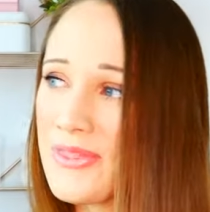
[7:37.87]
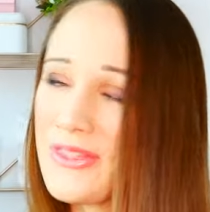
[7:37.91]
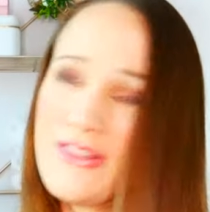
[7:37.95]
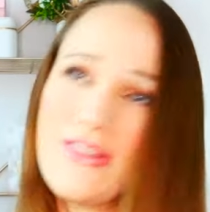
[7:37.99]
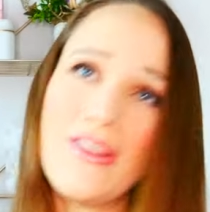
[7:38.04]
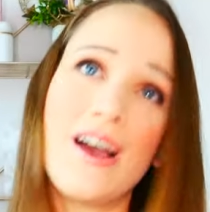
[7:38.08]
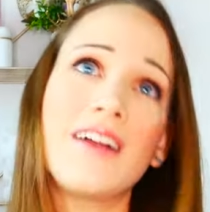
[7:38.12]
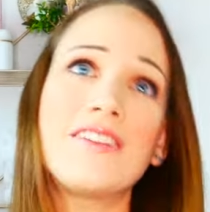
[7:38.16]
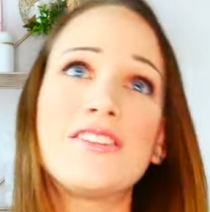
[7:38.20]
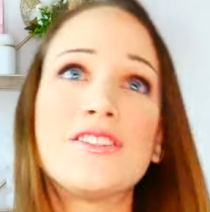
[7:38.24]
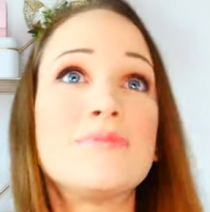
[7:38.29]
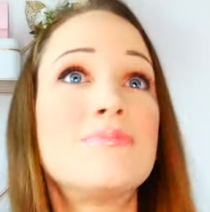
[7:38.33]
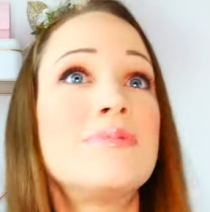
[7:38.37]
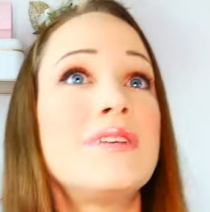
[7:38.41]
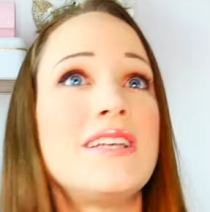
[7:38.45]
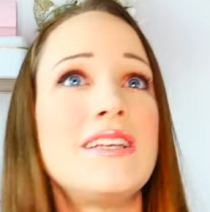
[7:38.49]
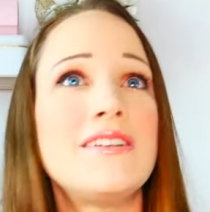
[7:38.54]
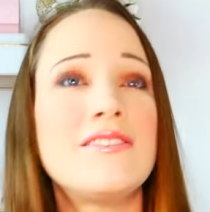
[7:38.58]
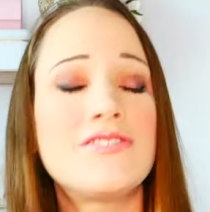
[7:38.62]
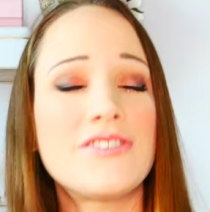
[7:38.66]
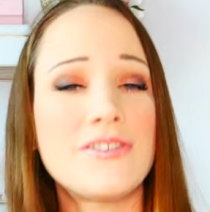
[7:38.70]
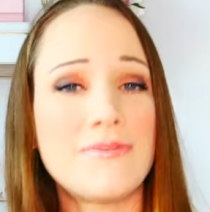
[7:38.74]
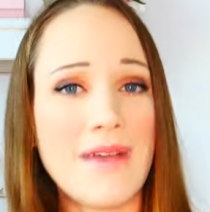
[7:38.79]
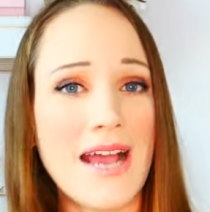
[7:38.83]
not to
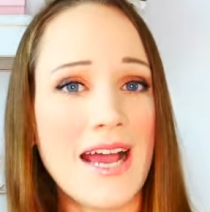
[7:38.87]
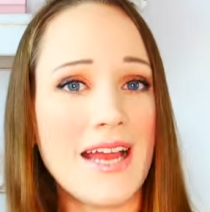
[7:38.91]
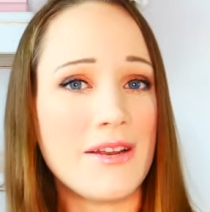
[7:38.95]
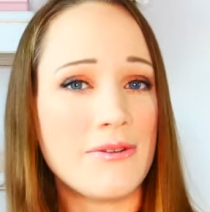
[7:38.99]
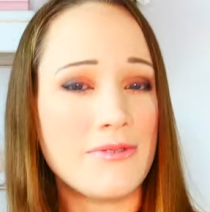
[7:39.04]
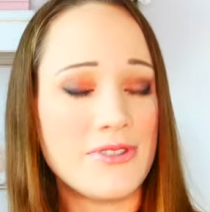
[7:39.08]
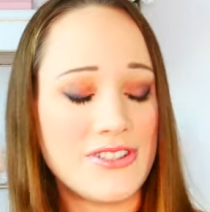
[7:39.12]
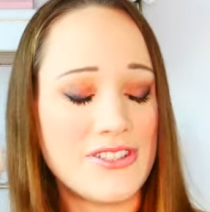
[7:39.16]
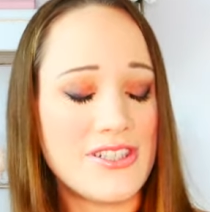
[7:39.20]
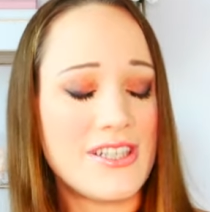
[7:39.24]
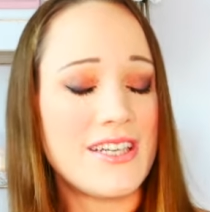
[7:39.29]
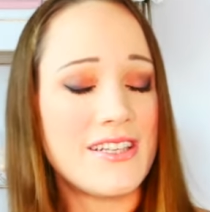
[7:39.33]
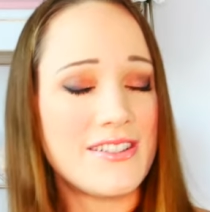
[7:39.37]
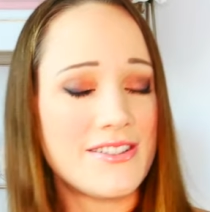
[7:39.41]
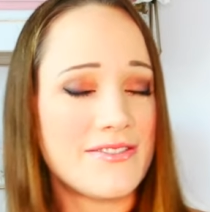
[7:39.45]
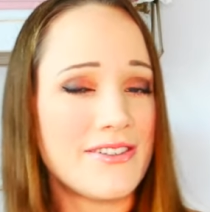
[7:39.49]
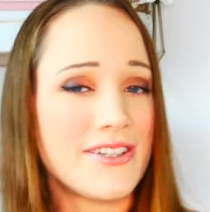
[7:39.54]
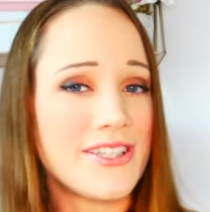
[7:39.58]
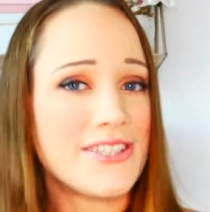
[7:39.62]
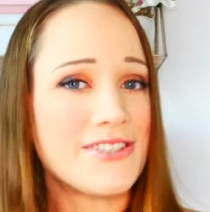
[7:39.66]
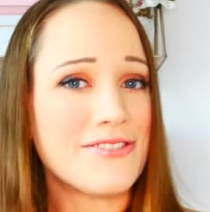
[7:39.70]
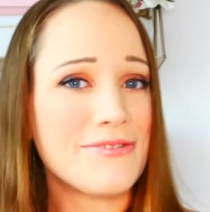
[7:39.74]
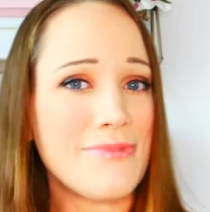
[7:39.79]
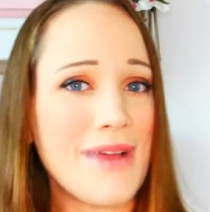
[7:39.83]
be dramatic, which it is
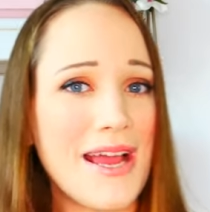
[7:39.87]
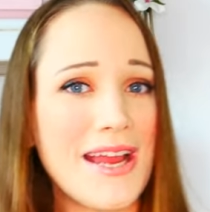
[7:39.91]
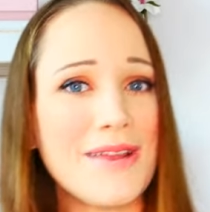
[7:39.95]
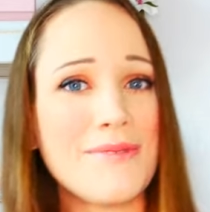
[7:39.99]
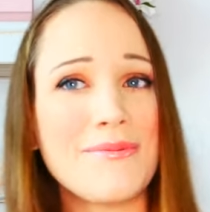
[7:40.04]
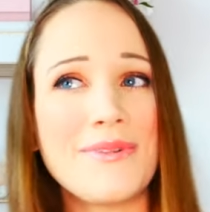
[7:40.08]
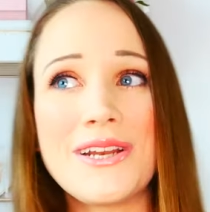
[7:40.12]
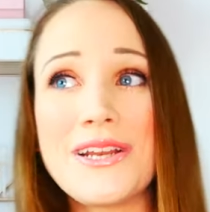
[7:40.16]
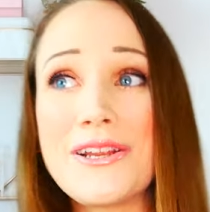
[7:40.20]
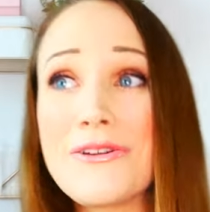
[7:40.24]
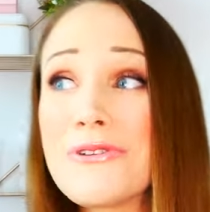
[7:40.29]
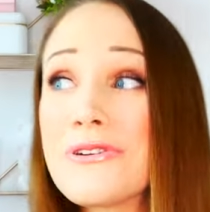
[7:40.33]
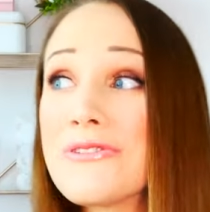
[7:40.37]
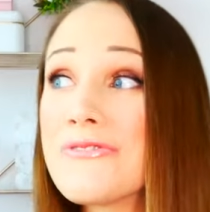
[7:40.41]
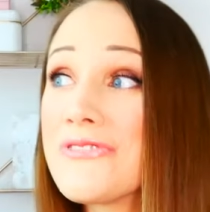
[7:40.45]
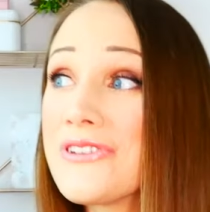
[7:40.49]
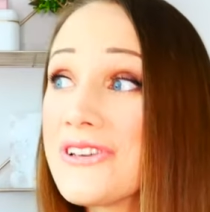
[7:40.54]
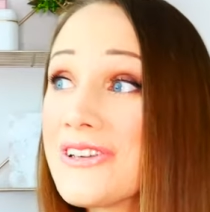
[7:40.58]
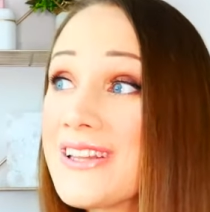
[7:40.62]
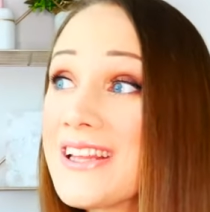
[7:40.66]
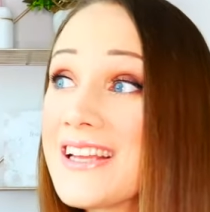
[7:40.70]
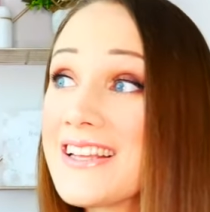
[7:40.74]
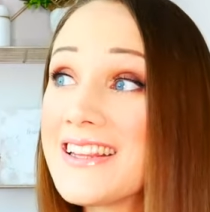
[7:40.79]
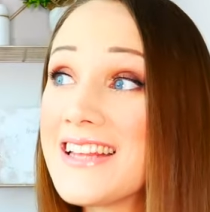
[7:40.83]
very dramatic, but it would
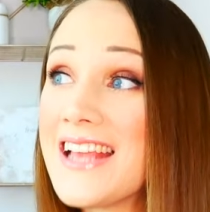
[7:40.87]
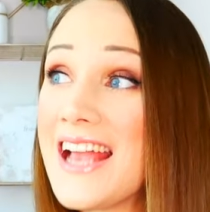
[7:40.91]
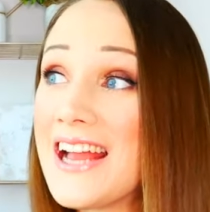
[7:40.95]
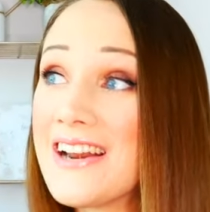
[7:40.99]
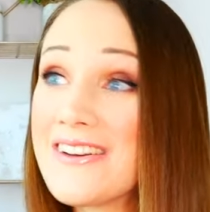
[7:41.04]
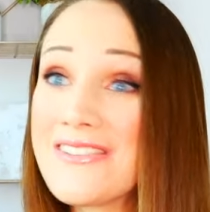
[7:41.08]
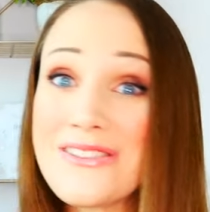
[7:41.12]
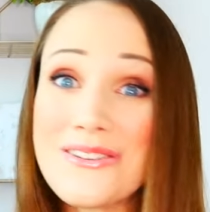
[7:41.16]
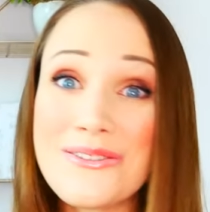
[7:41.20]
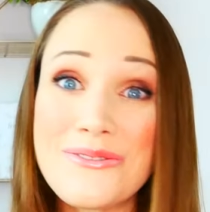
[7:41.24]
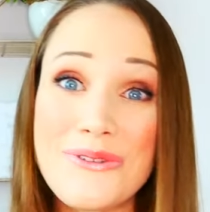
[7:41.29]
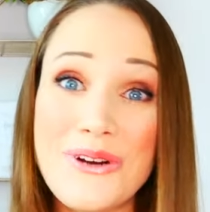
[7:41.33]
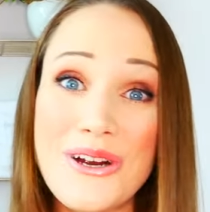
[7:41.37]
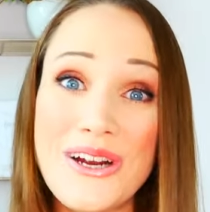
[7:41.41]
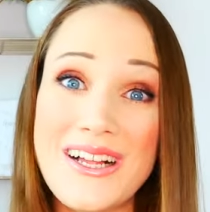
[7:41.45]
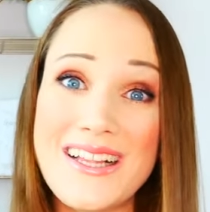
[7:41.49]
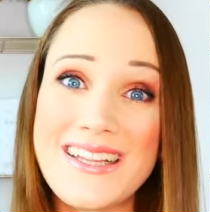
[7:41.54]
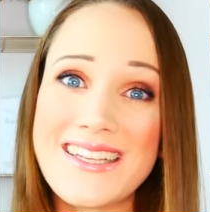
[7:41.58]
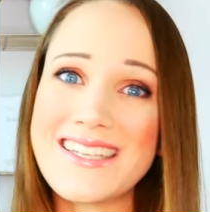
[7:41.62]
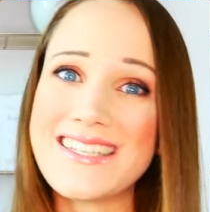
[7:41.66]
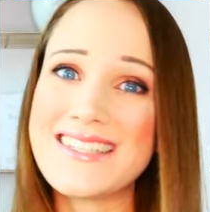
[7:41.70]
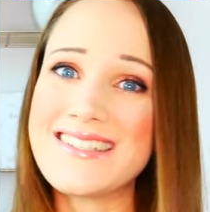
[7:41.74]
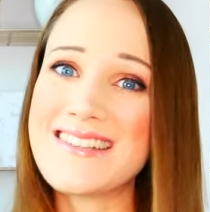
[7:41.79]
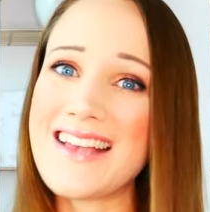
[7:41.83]
feel like the end of the
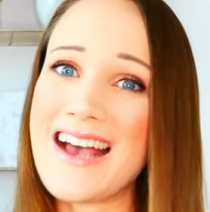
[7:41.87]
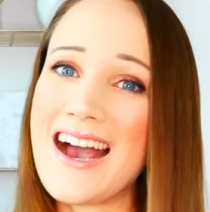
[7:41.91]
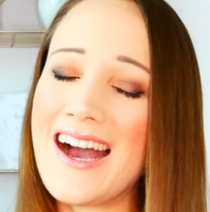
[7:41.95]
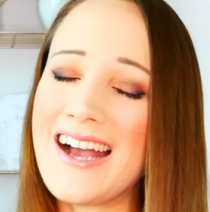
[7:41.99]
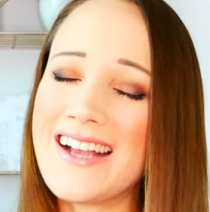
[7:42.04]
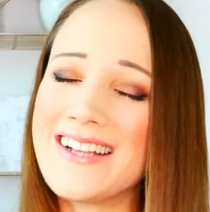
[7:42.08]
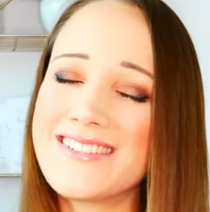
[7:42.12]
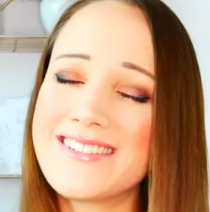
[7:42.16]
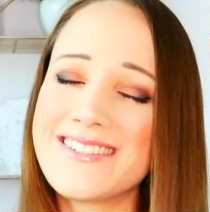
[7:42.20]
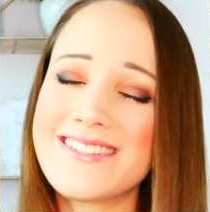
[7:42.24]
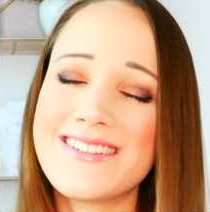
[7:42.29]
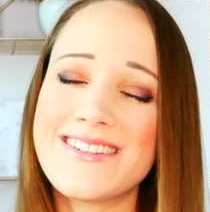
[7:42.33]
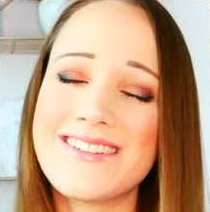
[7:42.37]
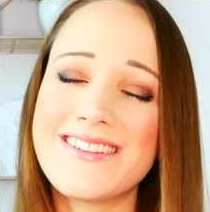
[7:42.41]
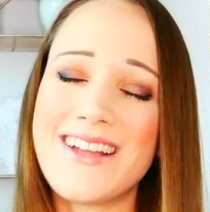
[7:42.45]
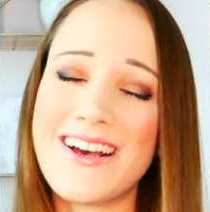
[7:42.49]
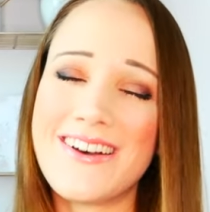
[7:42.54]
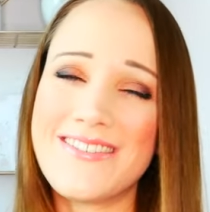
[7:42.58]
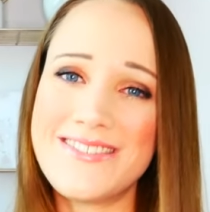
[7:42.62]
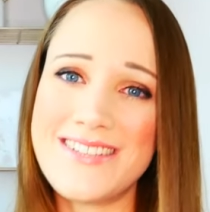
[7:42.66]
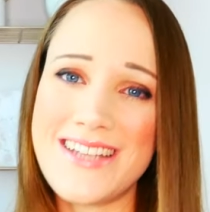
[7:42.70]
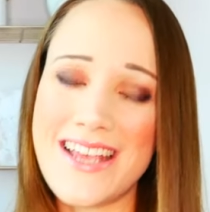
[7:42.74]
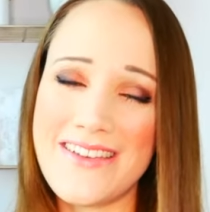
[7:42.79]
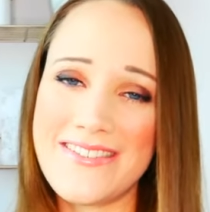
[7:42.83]
world because I just
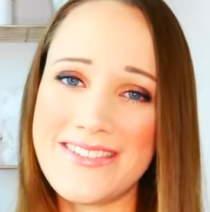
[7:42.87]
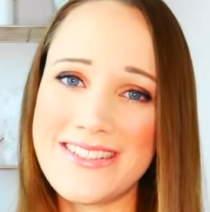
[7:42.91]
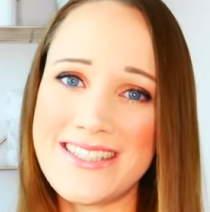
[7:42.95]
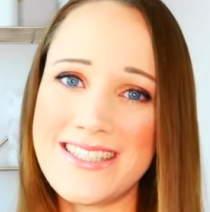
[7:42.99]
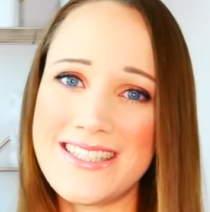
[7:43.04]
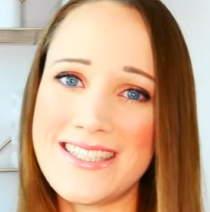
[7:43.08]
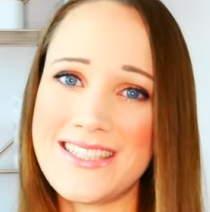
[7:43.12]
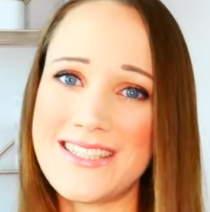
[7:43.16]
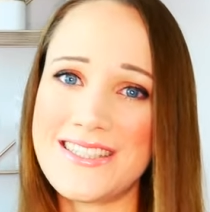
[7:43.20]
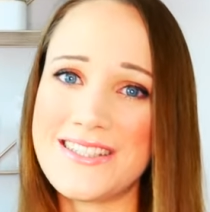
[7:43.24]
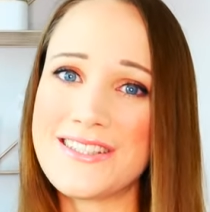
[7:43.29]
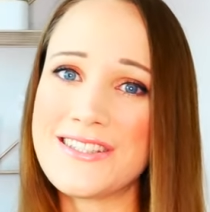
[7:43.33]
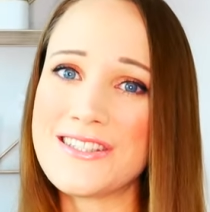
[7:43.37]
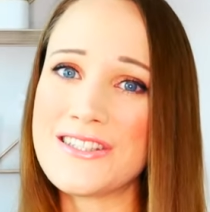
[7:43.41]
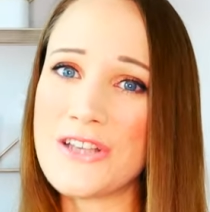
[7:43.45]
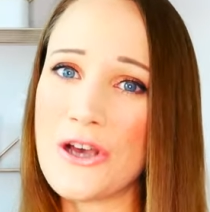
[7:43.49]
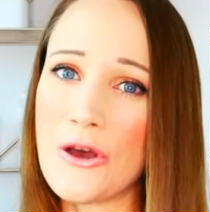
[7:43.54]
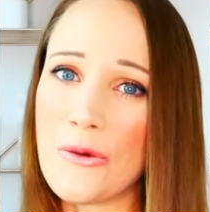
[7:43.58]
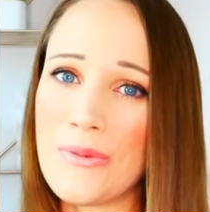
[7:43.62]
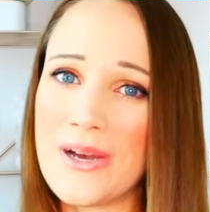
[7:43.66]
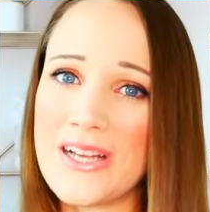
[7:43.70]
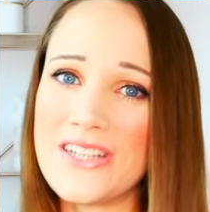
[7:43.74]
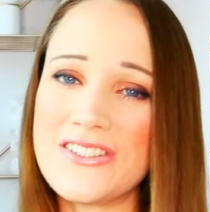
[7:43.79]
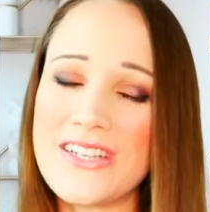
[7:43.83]
love DAVIDsTEA
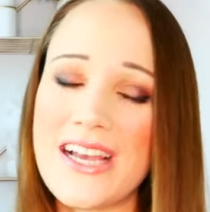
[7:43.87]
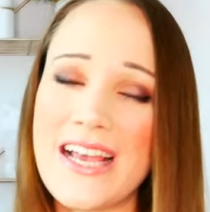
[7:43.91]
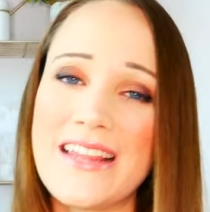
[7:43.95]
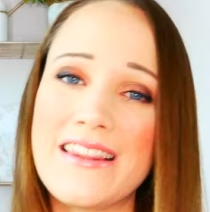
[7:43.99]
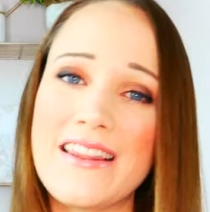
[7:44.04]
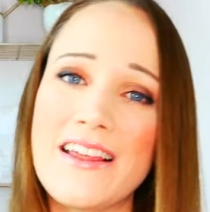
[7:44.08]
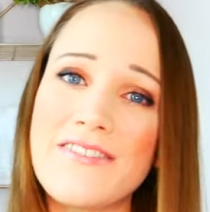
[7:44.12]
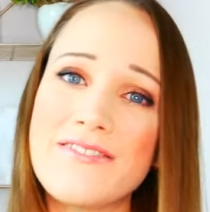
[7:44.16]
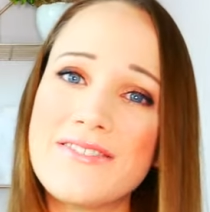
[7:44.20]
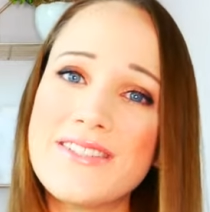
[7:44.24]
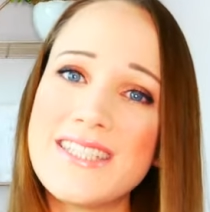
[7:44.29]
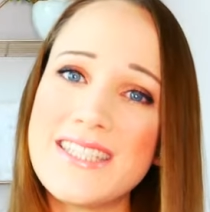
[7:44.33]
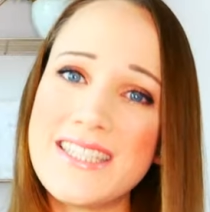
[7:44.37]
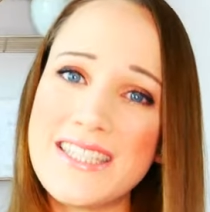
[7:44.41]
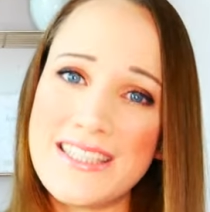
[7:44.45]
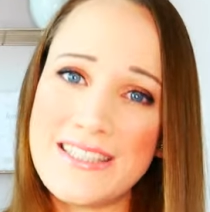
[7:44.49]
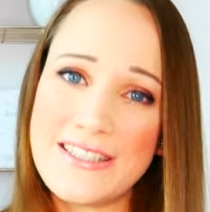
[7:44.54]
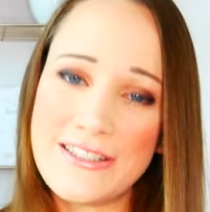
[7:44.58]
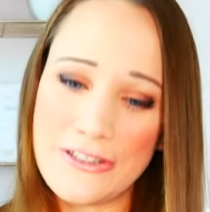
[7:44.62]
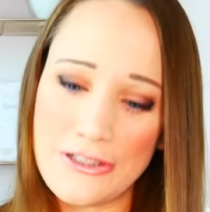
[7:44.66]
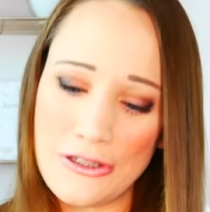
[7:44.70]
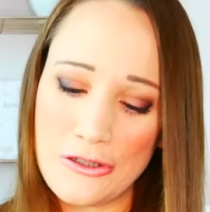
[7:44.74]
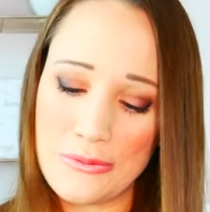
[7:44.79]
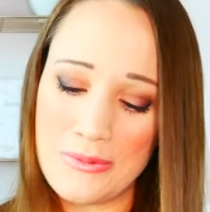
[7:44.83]
so much. I love tea
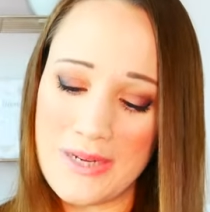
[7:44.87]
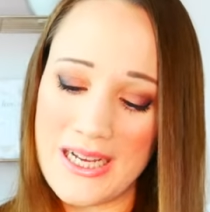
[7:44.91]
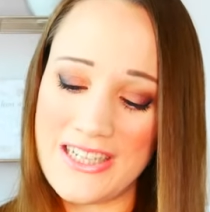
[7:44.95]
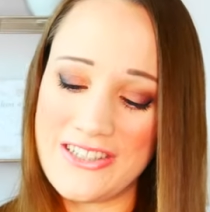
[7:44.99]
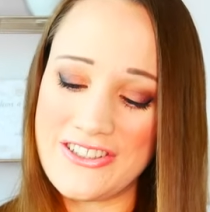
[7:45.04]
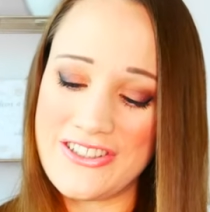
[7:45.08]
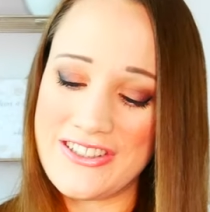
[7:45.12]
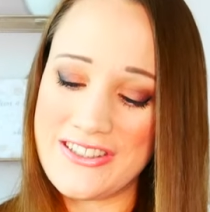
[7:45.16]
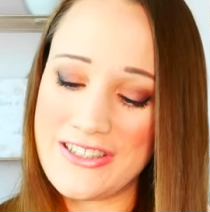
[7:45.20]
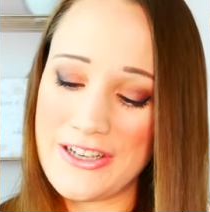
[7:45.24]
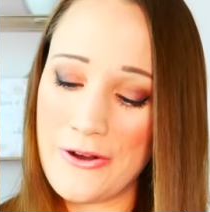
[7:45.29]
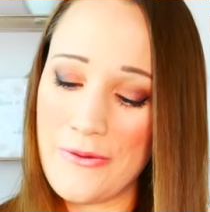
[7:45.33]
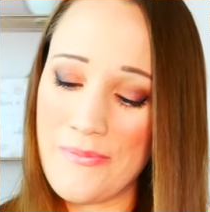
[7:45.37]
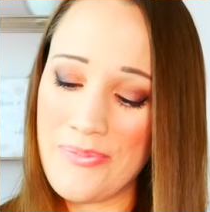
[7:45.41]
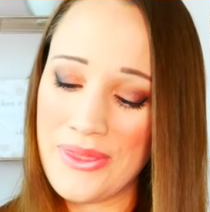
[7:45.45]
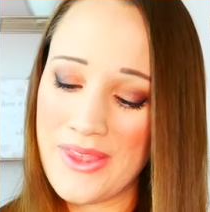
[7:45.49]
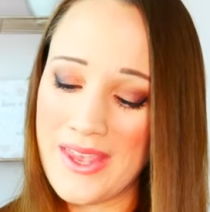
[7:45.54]
so much. So